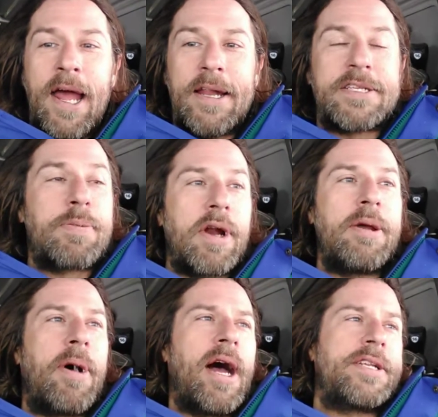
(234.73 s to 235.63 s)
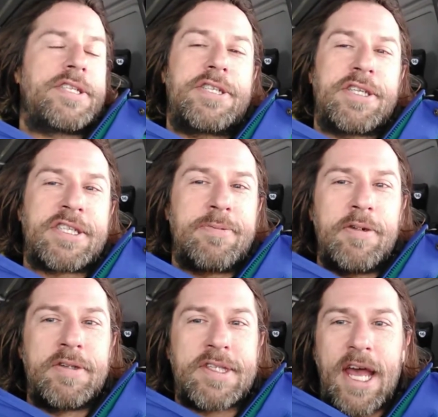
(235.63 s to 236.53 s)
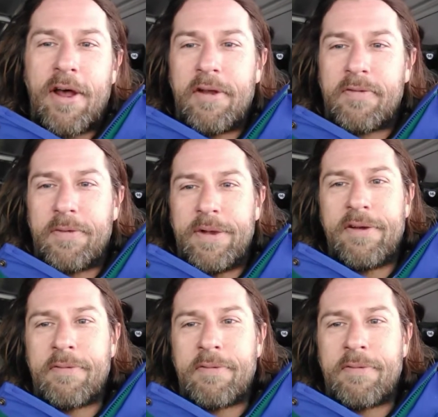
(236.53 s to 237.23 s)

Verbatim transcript: and it's pretty much just smooth sailing for me